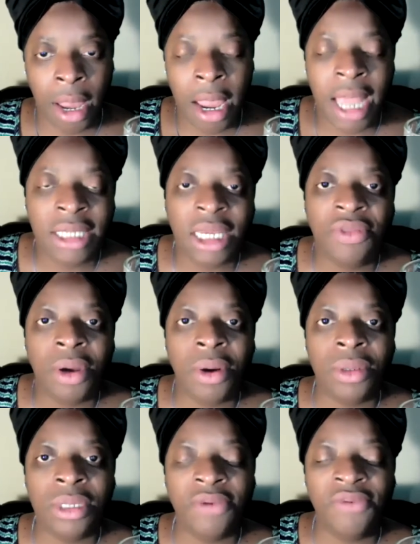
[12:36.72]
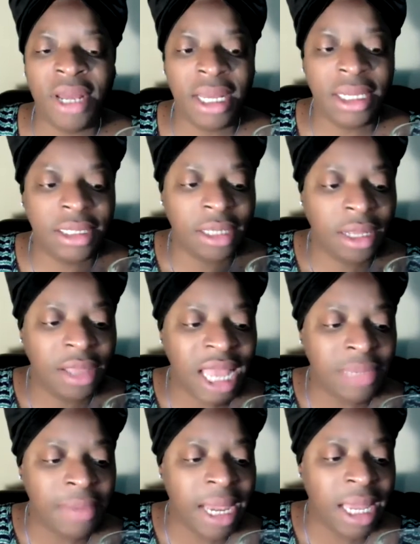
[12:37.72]
And see, those of us
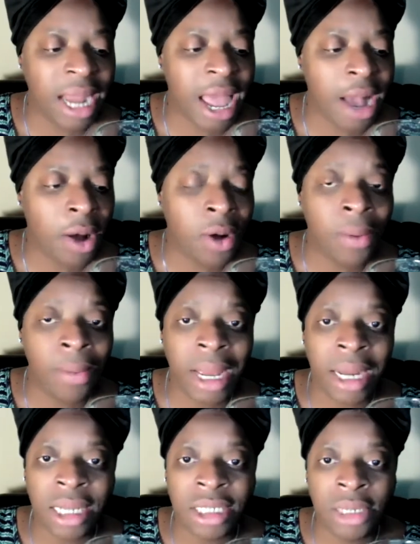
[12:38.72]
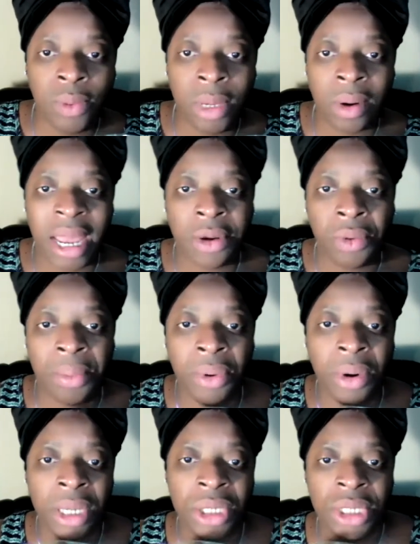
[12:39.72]
that's making our own money, see, we don't have to
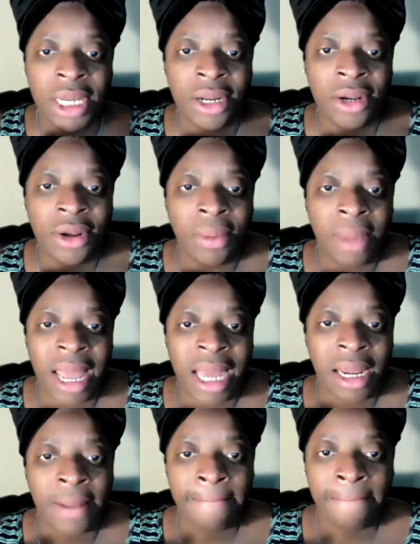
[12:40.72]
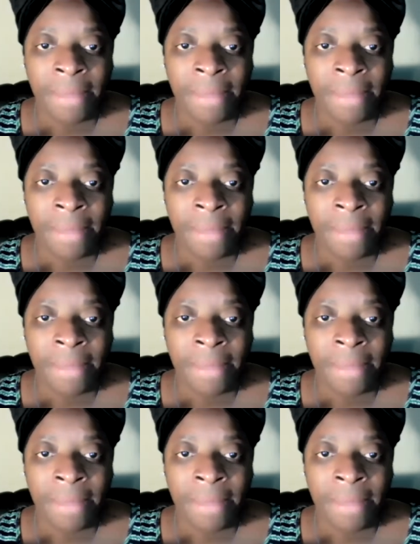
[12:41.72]
report shit to nobody.